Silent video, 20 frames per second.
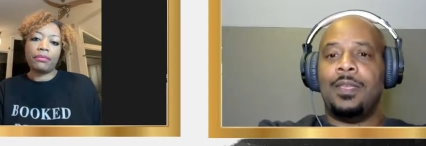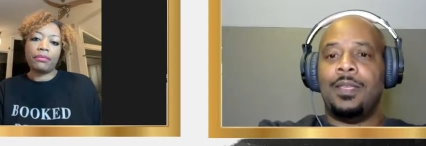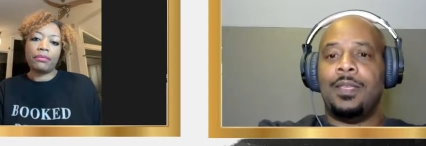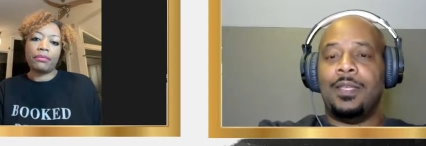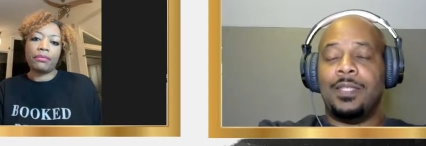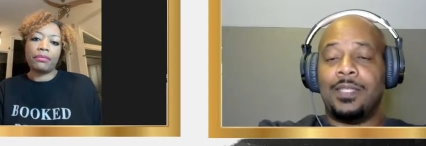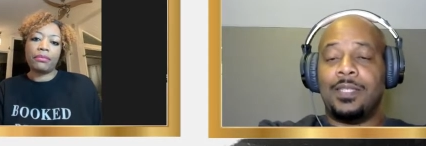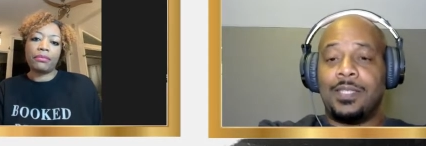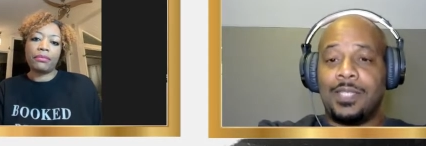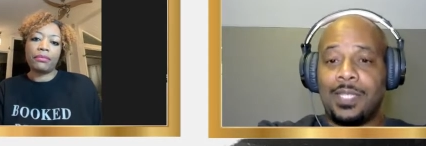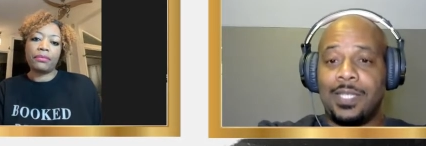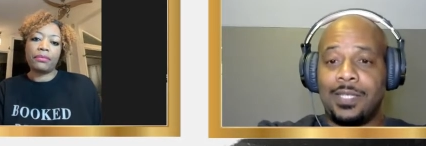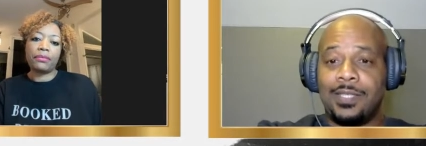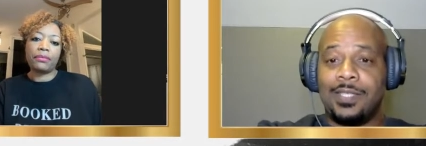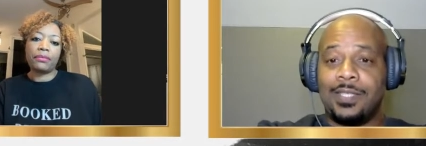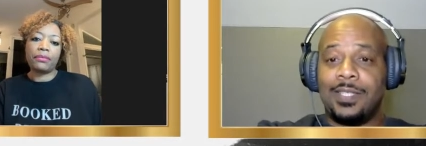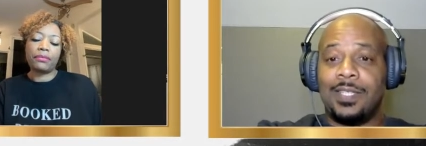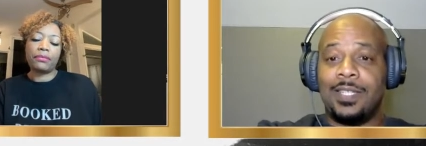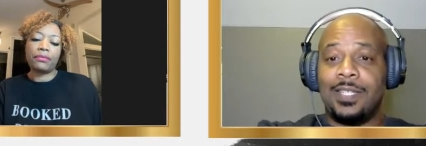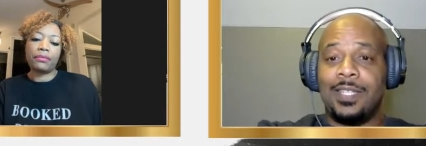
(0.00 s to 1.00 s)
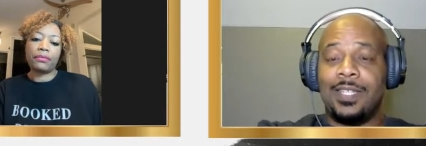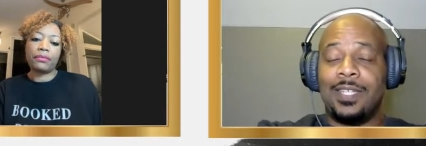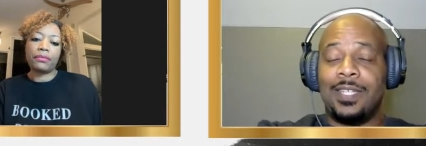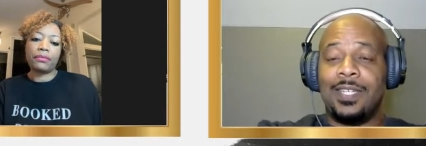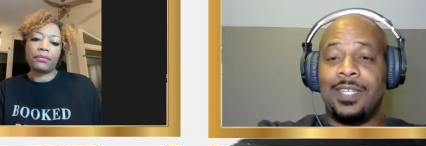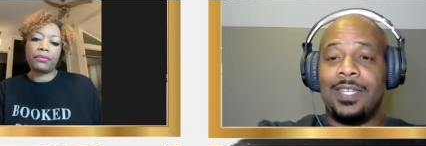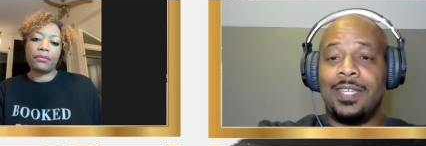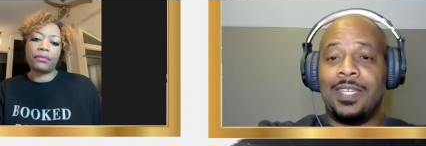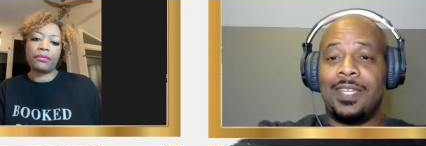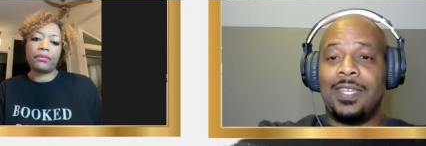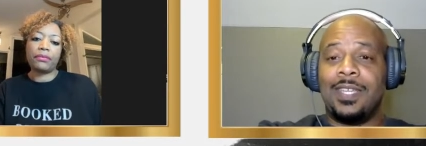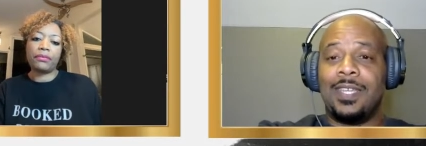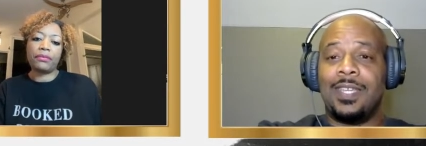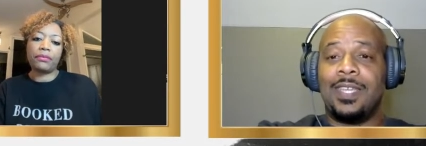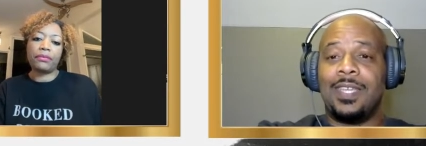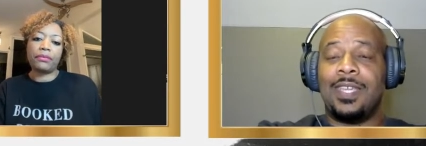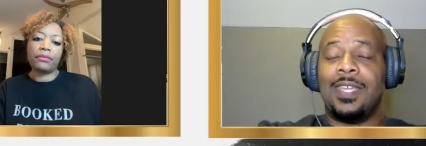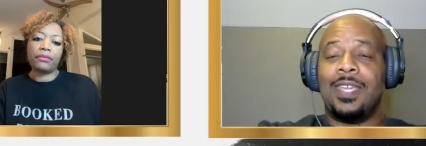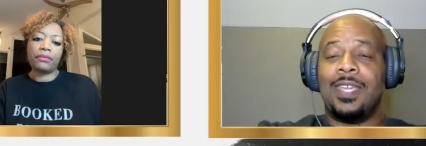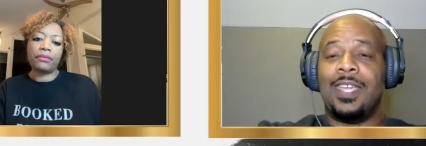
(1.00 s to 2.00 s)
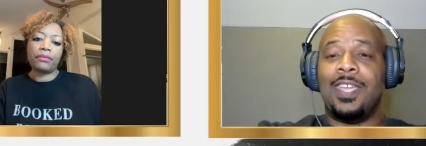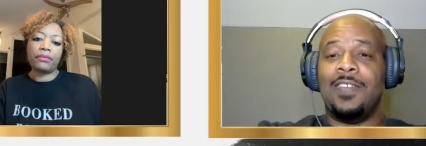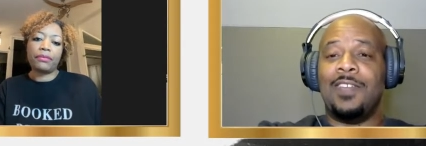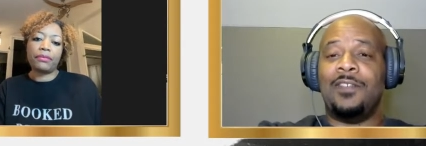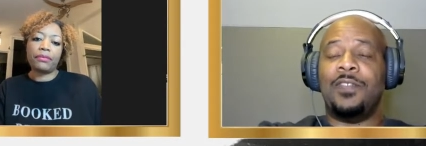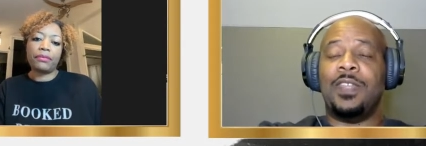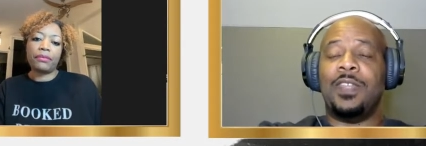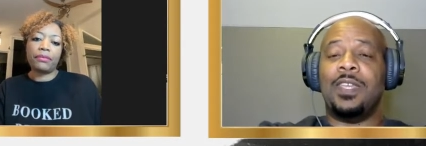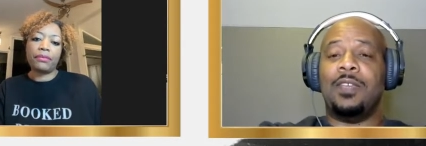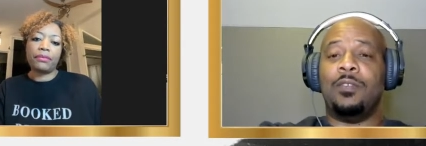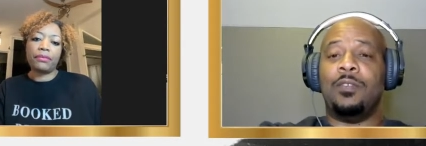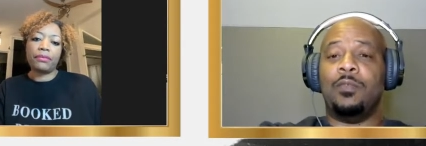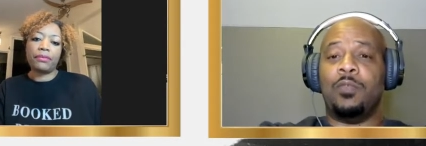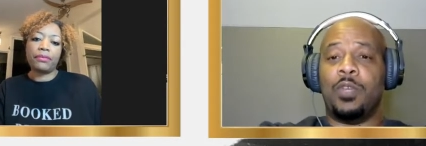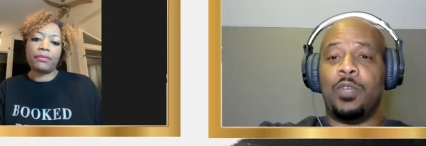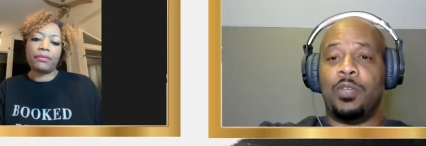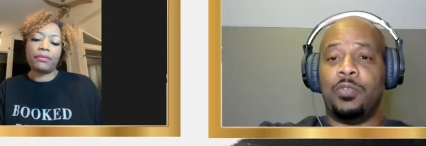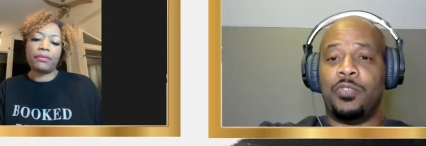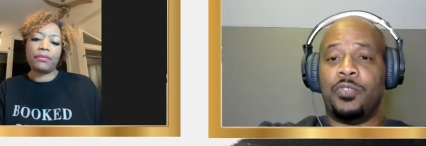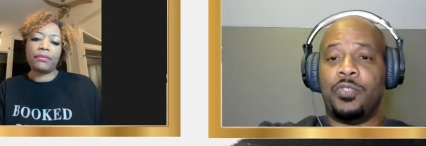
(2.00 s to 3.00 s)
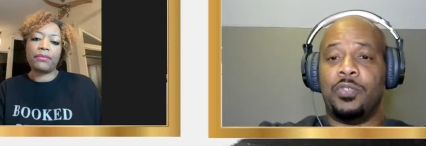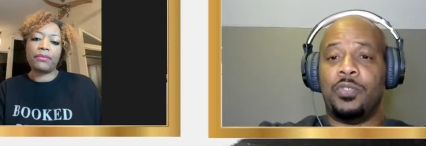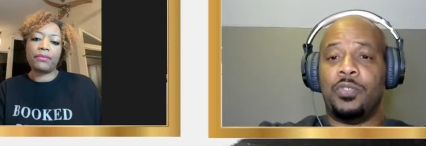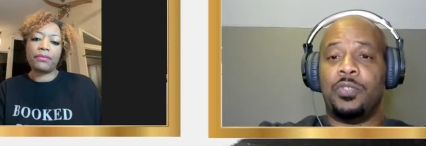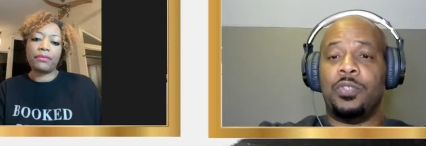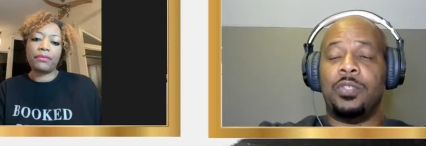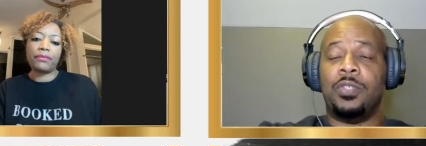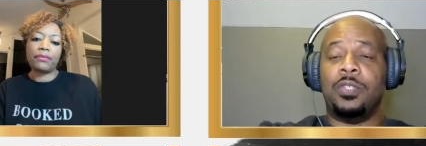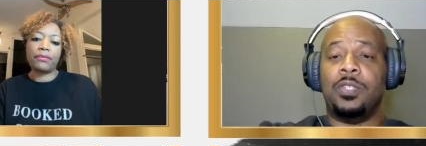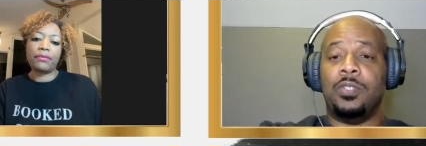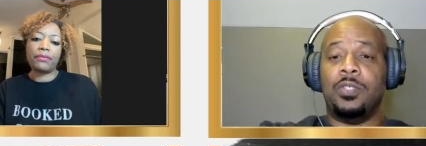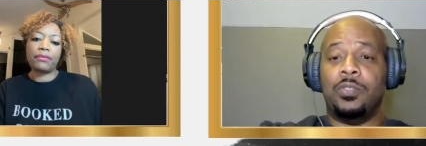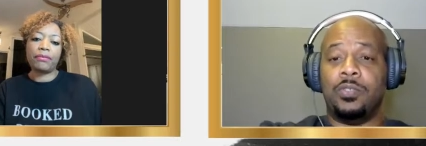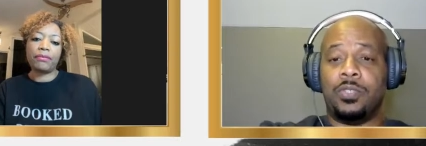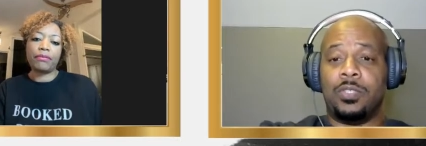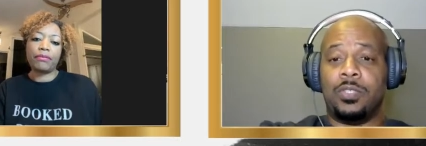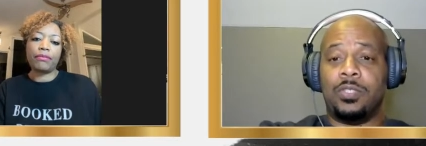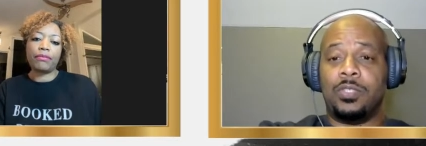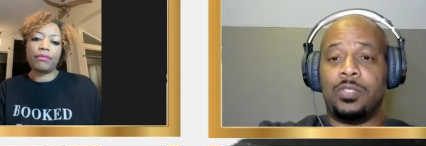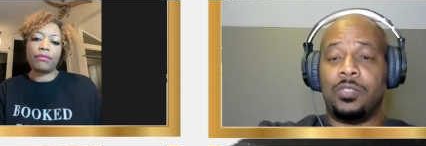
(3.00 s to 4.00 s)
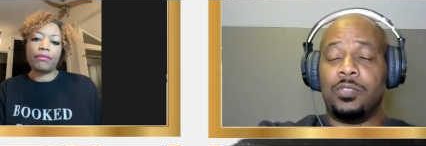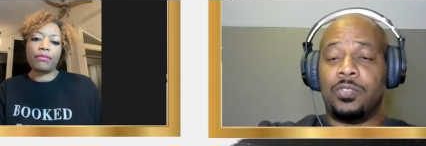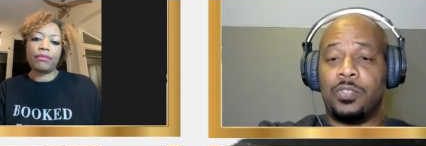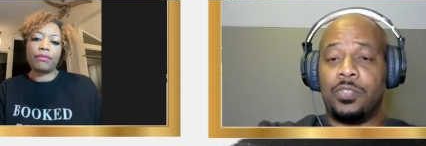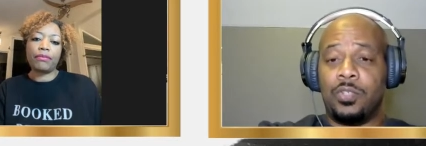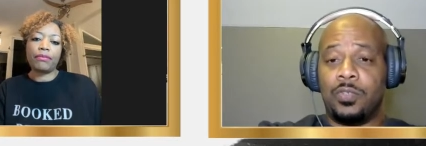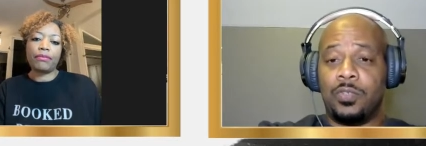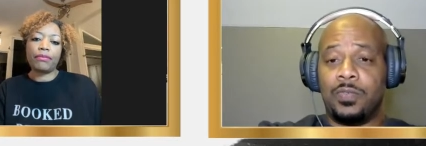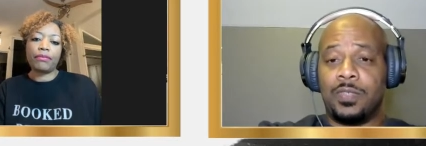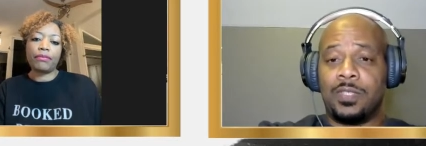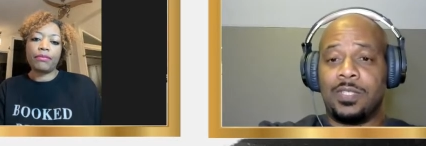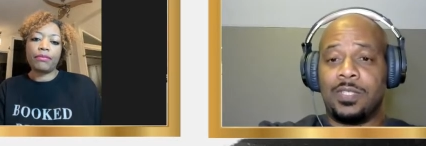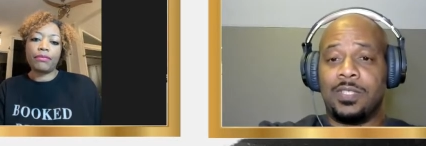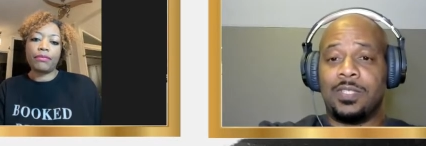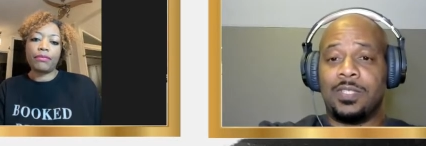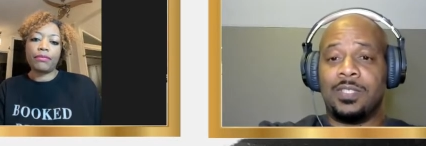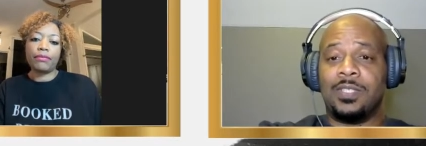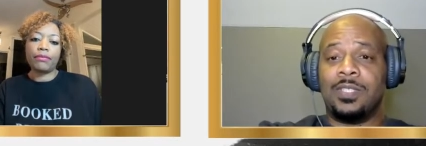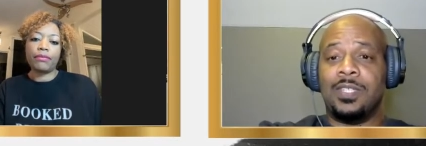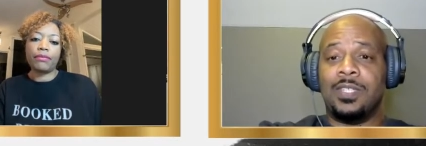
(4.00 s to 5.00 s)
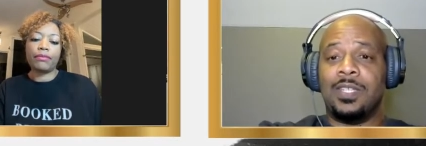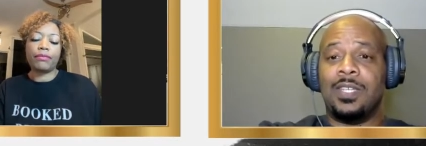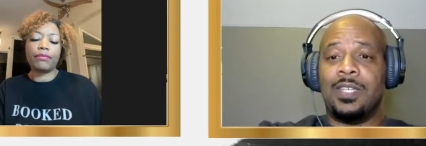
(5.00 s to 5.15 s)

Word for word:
Speaker 1: essentially, if the realtor uses your services,